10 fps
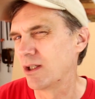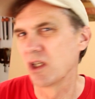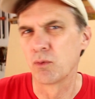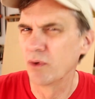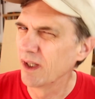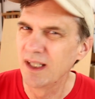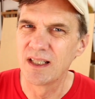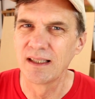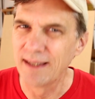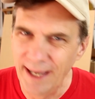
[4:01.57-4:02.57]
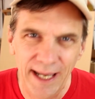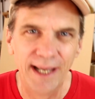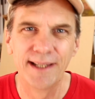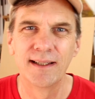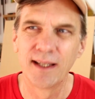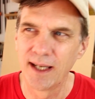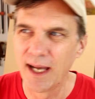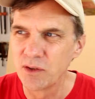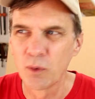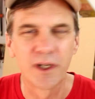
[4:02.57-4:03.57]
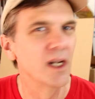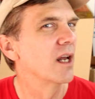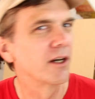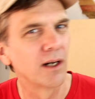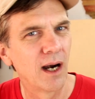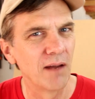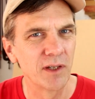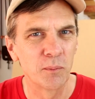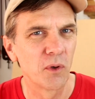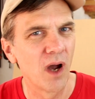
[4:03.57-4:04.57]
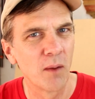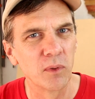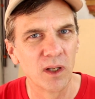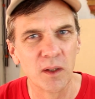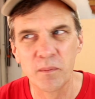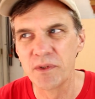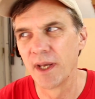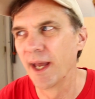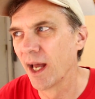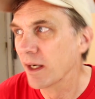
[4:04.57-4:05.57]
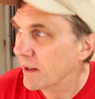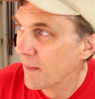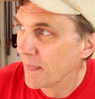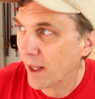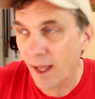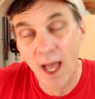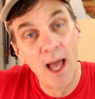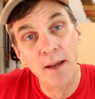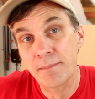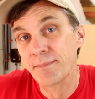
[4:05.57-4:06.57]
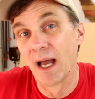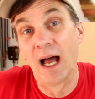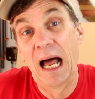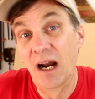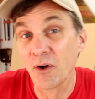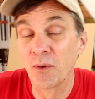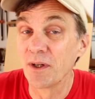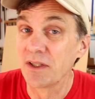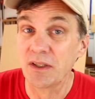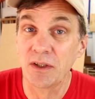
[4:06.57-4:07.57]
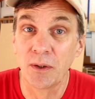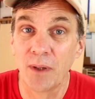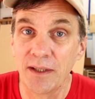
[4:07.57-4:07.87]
It's just really delayed. The guys working on it are having problems, and I don't know what to do.